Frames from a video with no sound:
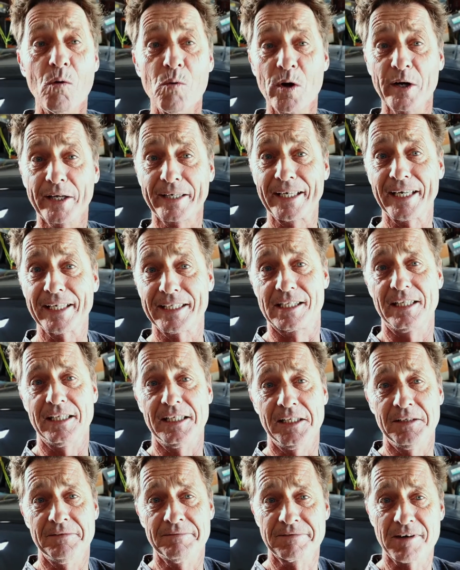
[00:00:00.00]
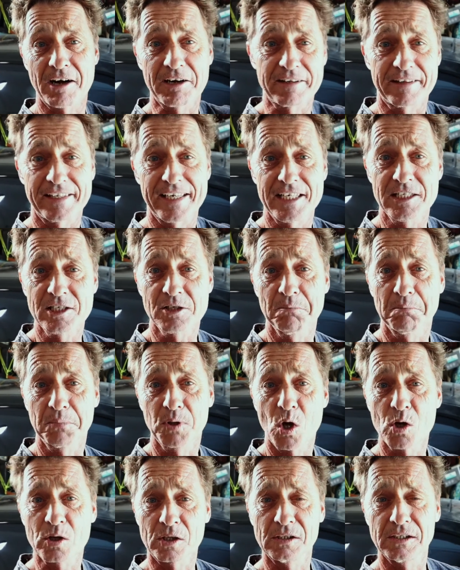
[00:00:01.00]
want to get the front of the engine
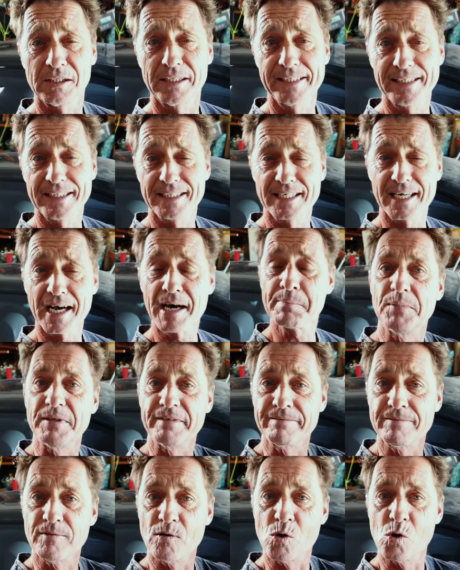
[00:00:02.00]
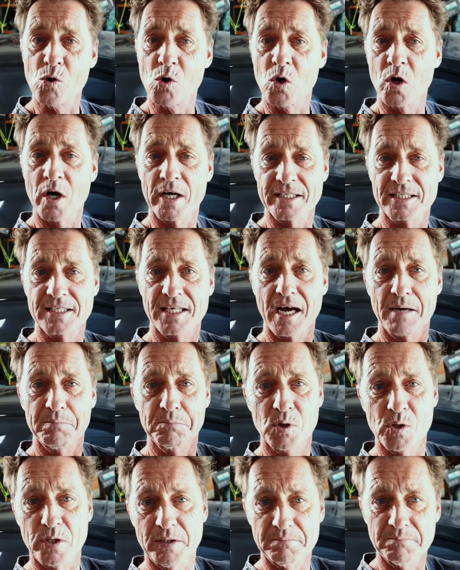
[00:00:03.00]
block cleaned up before I start
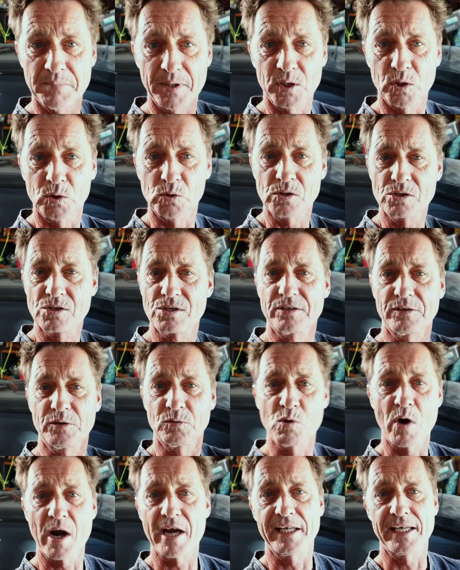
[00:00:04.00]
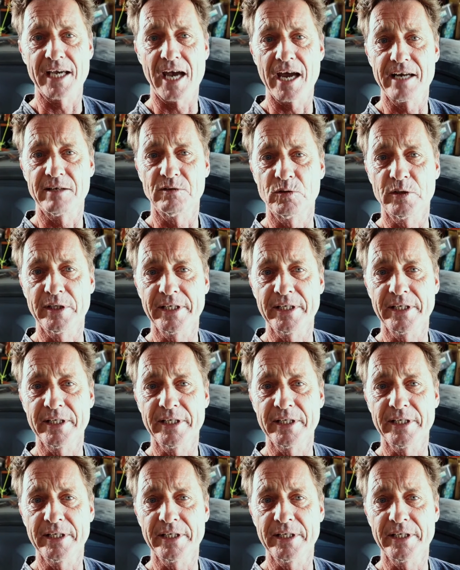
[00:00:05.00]
putting belts and the radiator